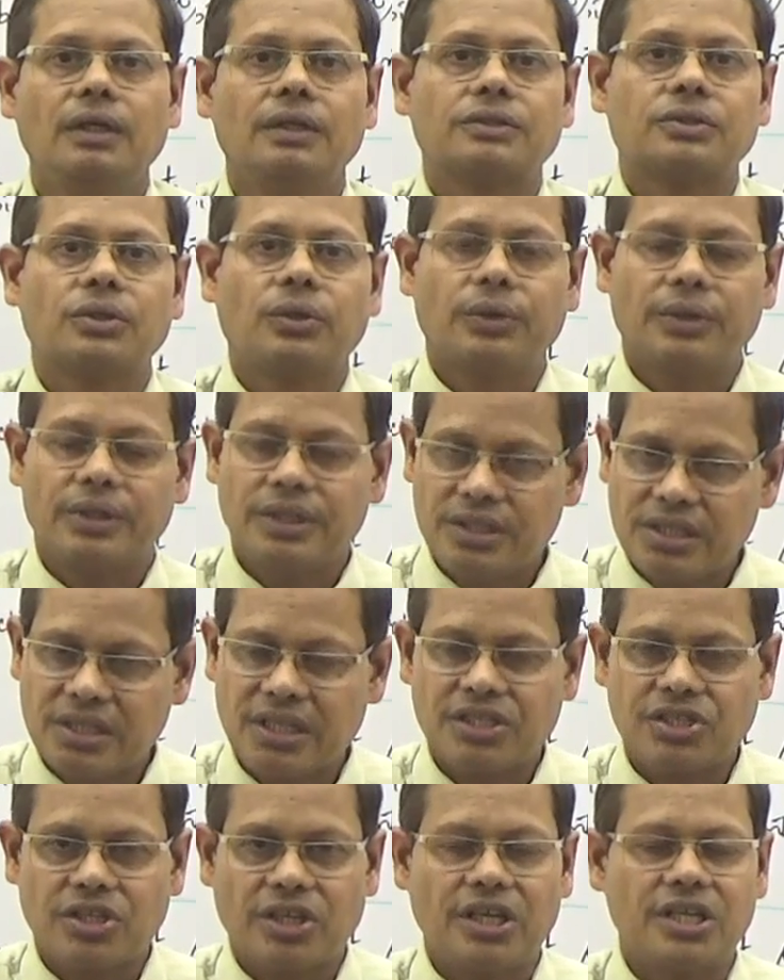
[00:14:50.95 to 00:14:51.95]
So, in
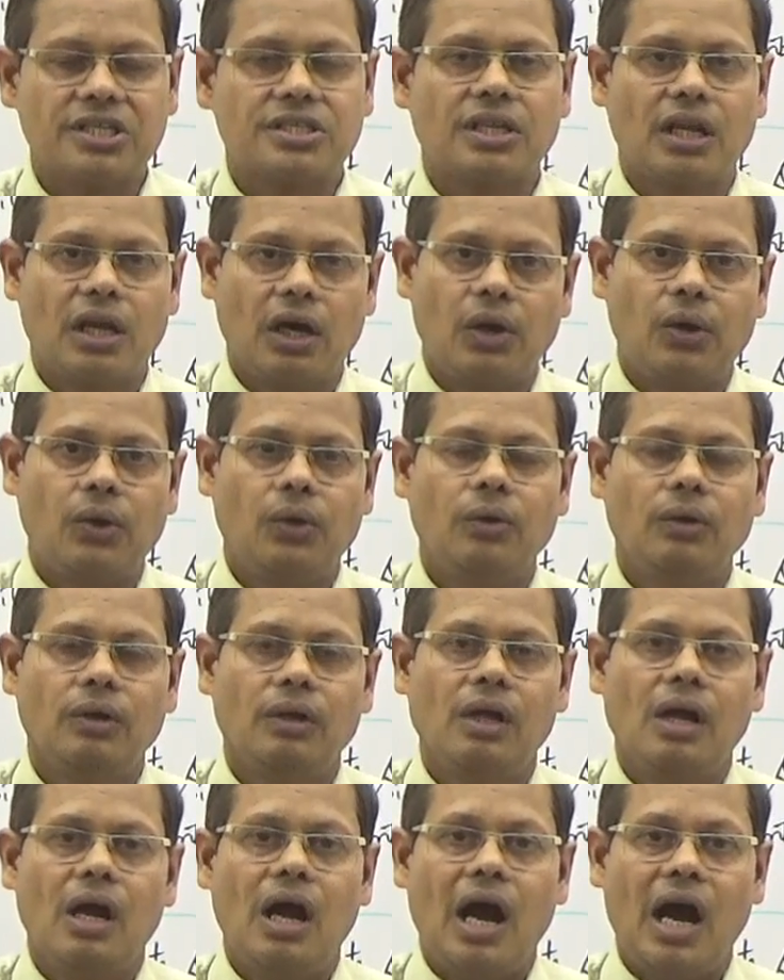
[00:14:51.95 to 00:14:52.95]
such a case, now
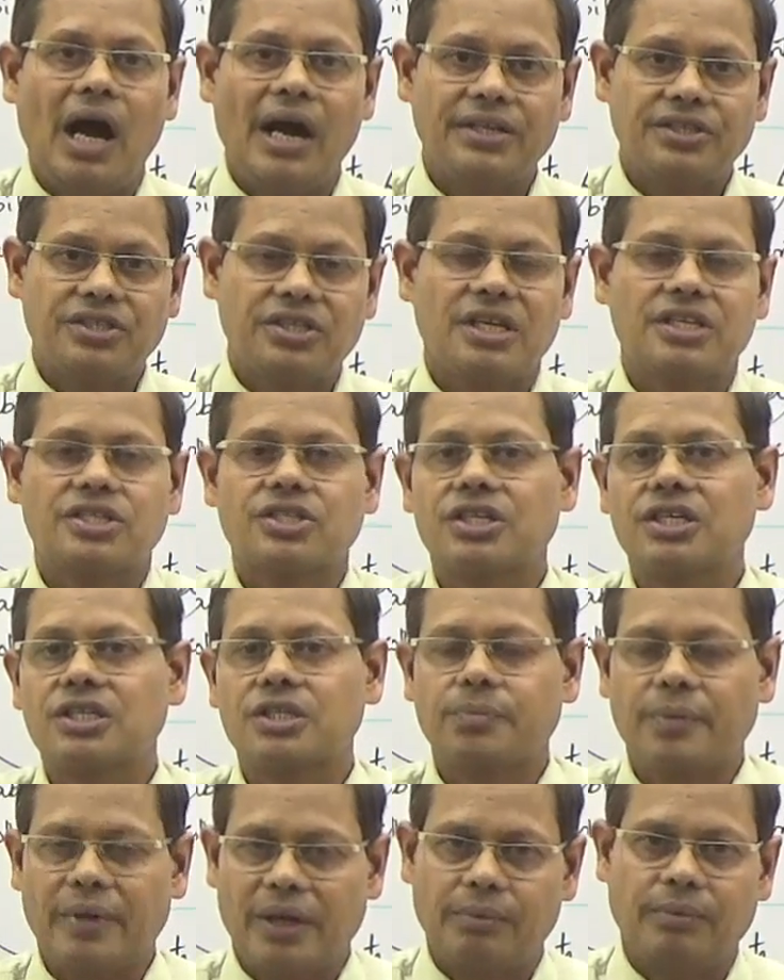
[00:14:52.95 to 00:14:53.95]
IGST
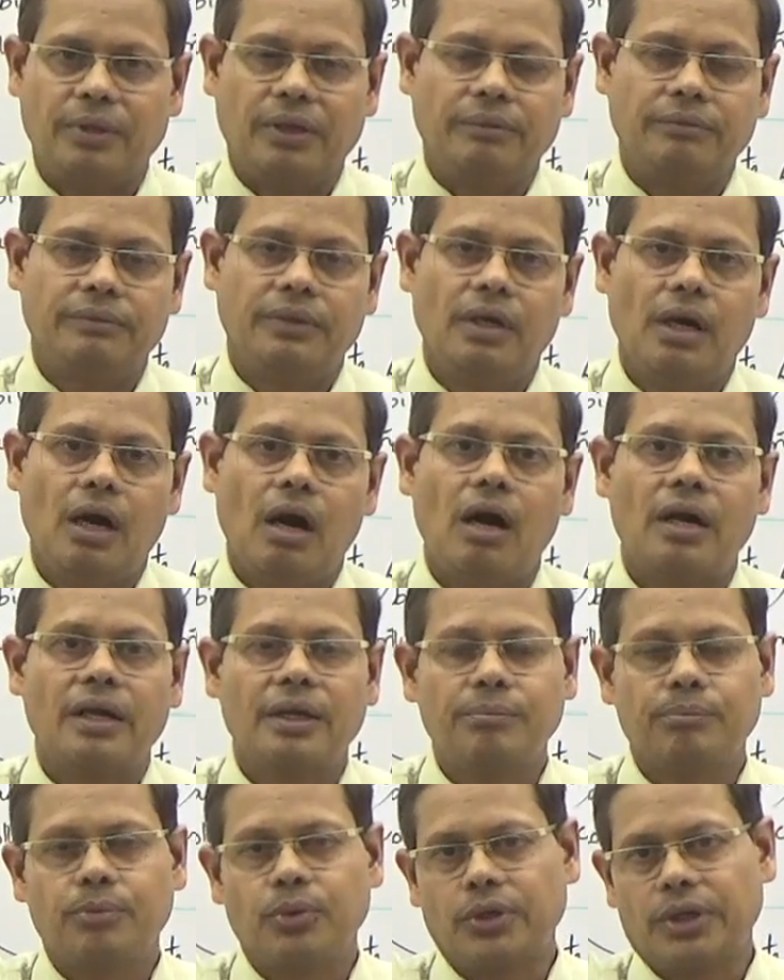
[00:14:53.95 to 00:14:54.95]
is payable on
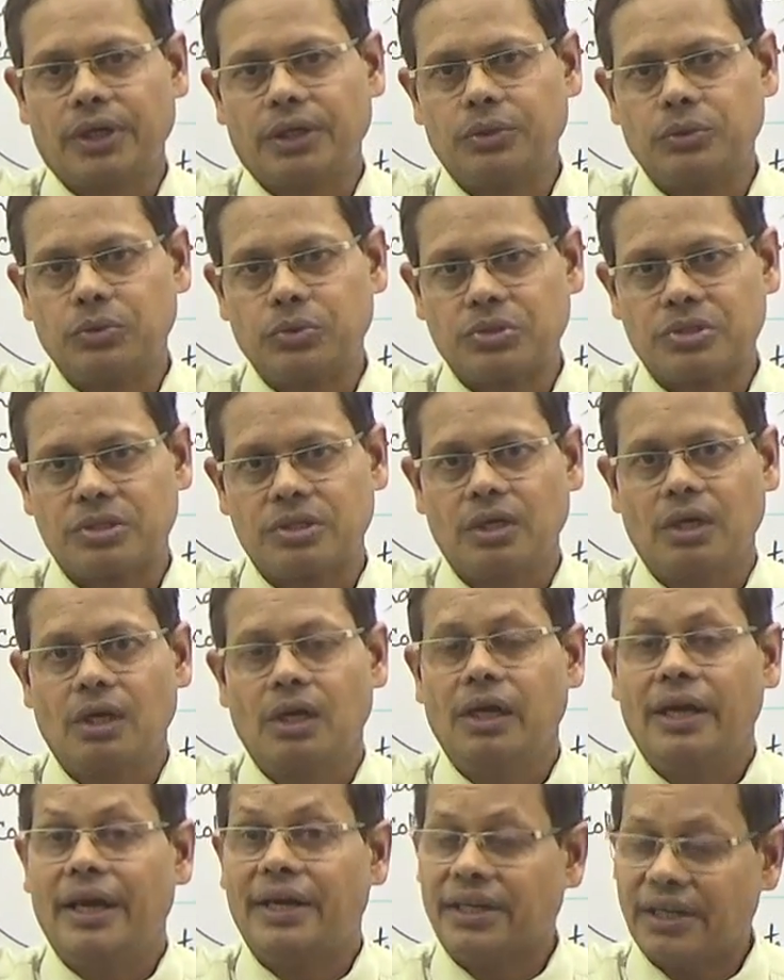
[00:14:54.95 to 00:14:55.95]
imported goods
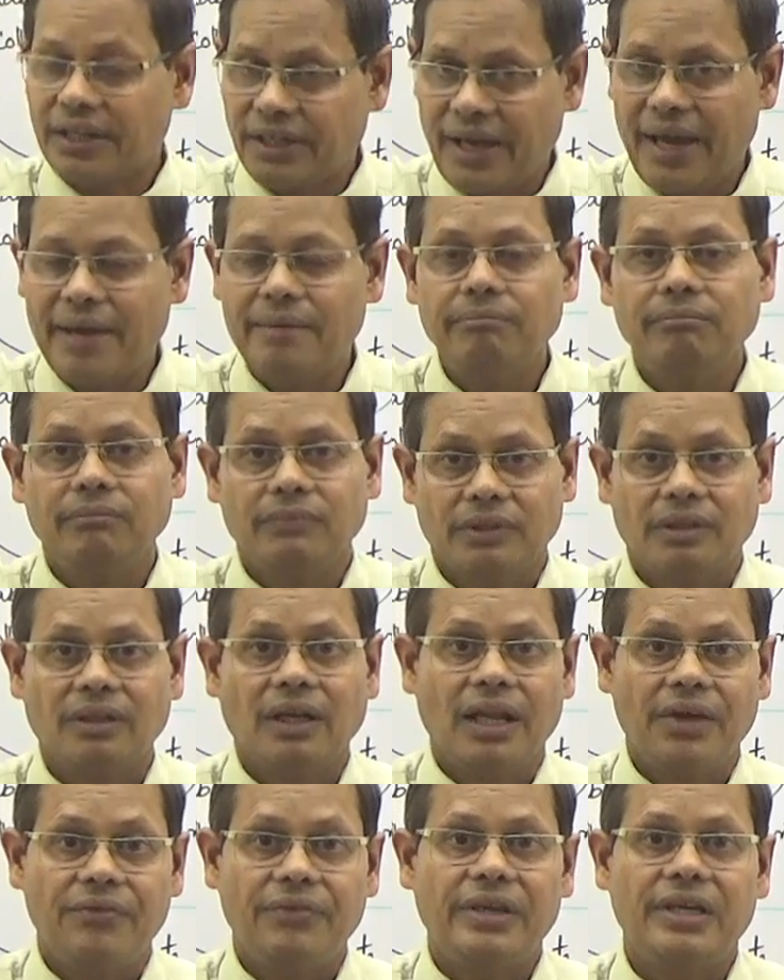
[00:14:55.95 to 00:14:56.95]
at a time,
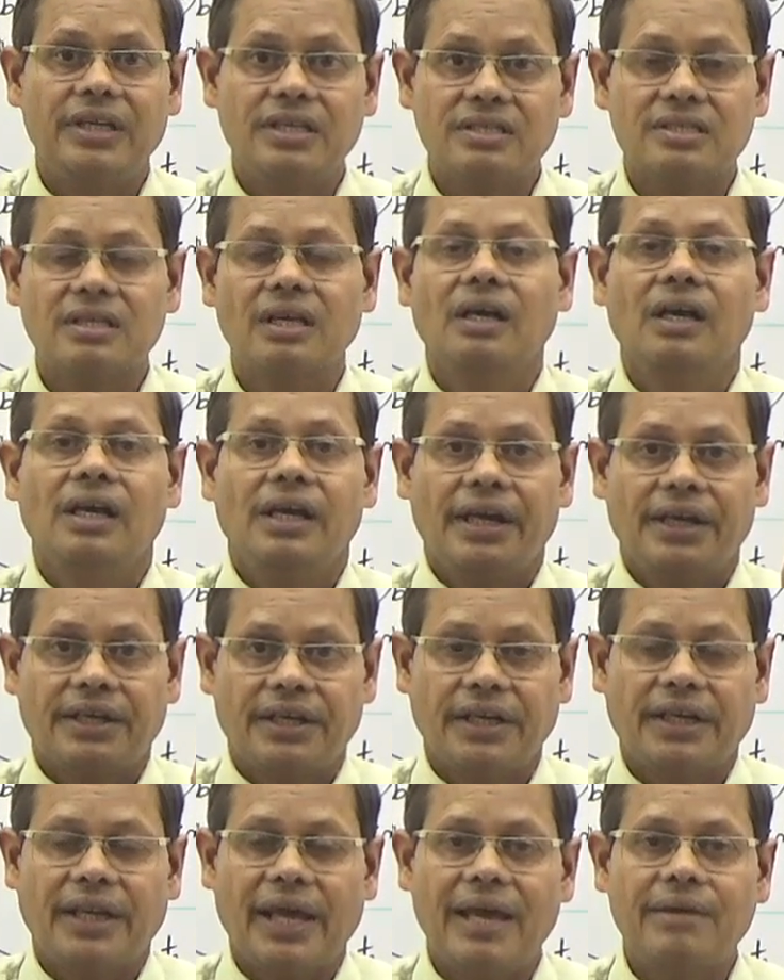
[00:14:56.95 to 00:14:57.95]
levy is at
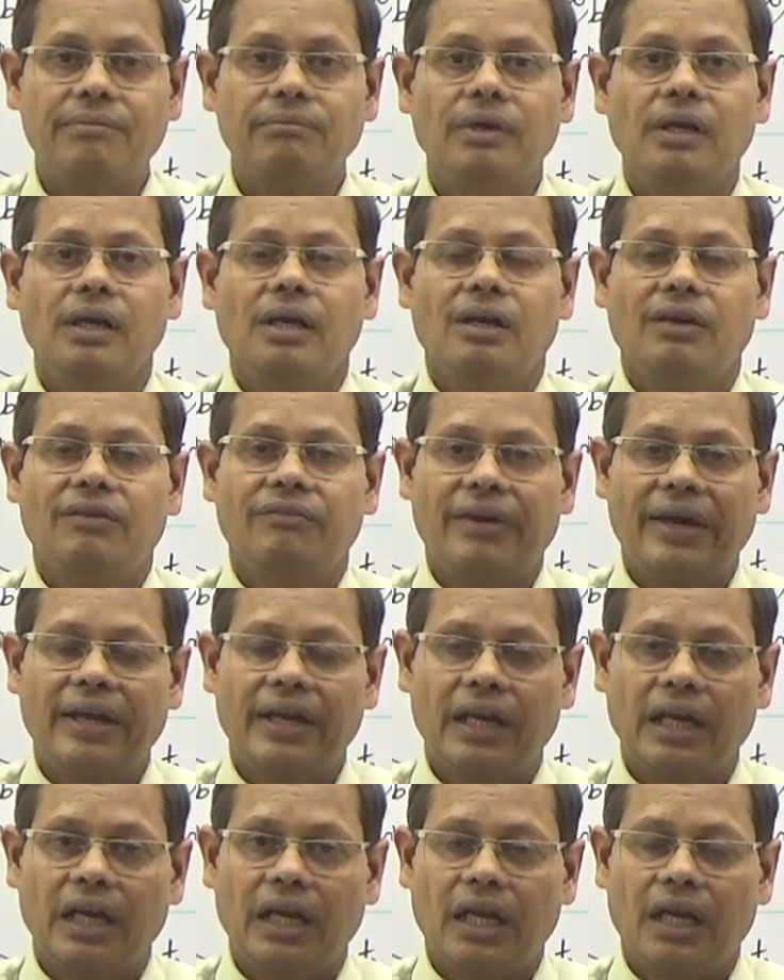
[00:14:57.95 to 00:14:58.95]
a time
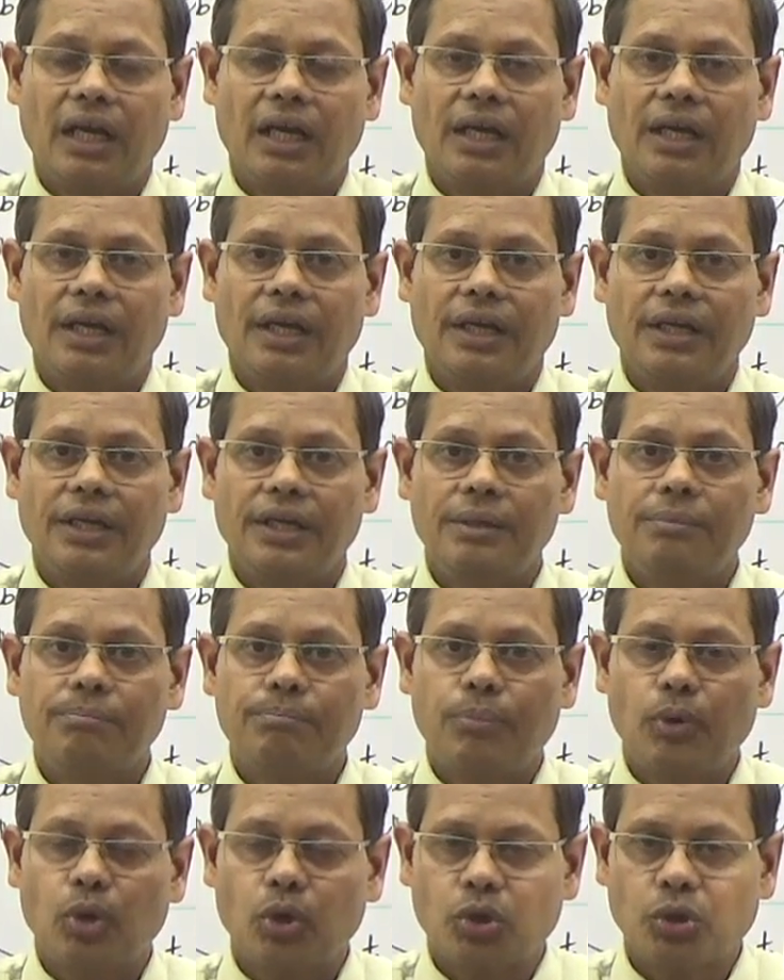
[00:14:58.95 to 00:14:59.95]
when
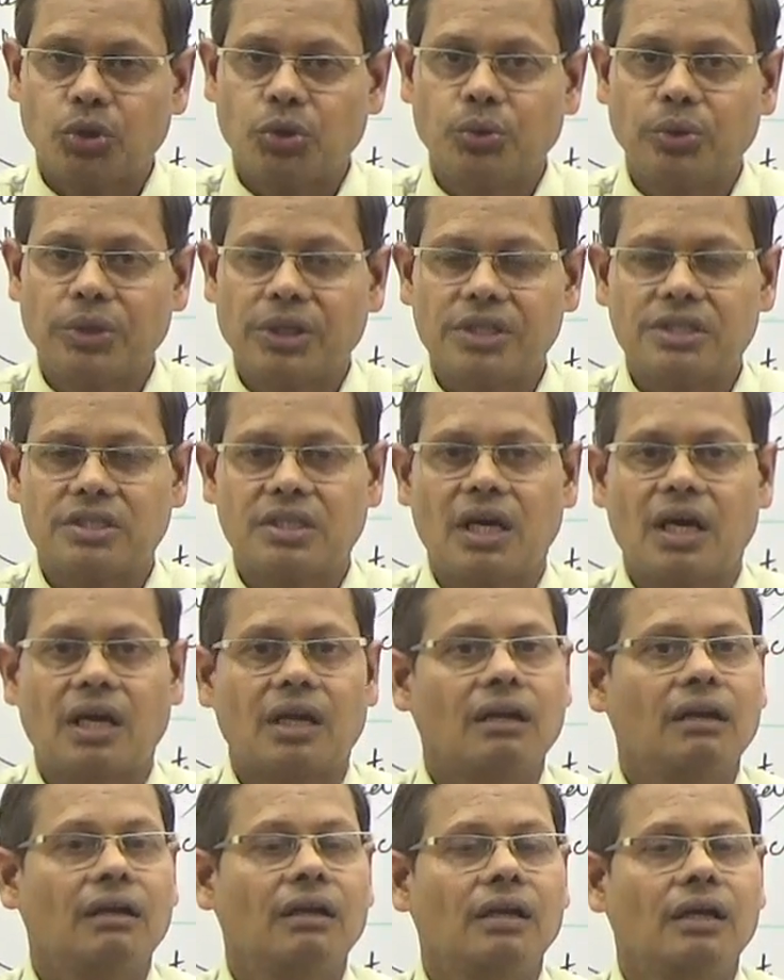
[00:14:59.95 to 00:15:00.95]
import duties are